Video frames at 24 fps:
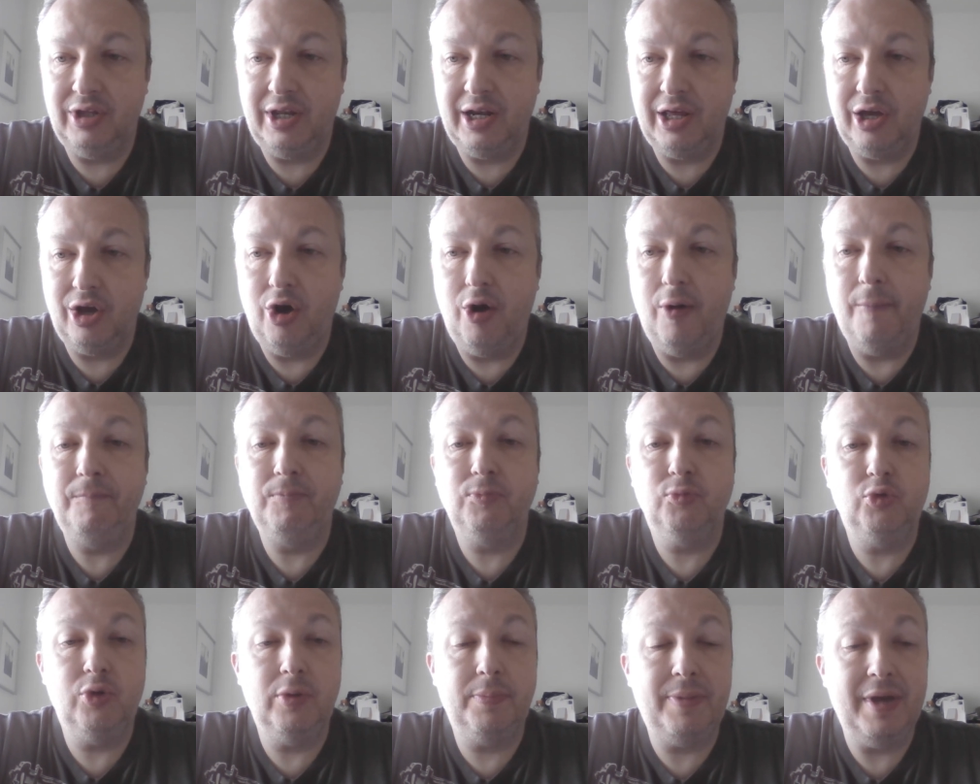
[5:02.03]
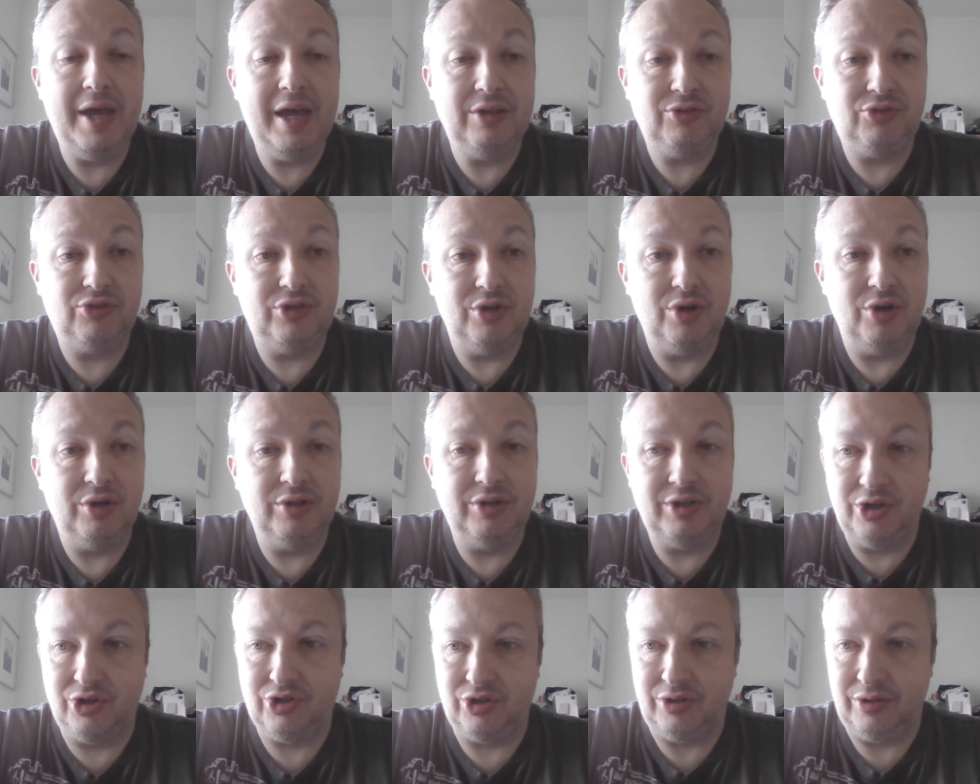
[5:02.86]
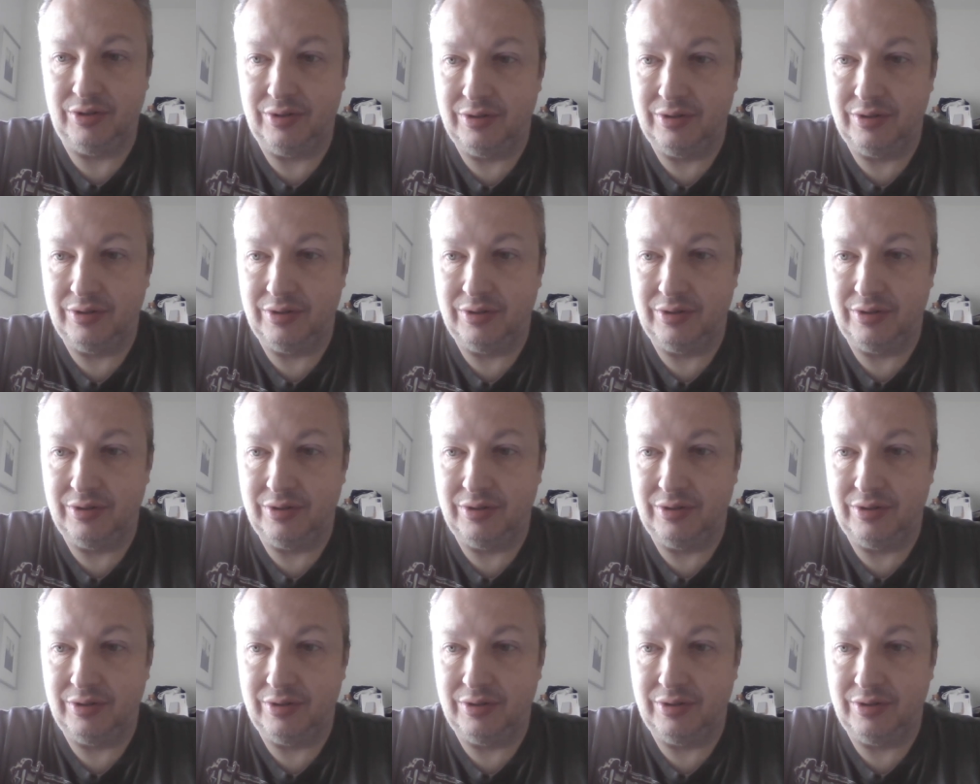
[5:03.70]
and I hope we pass the audition.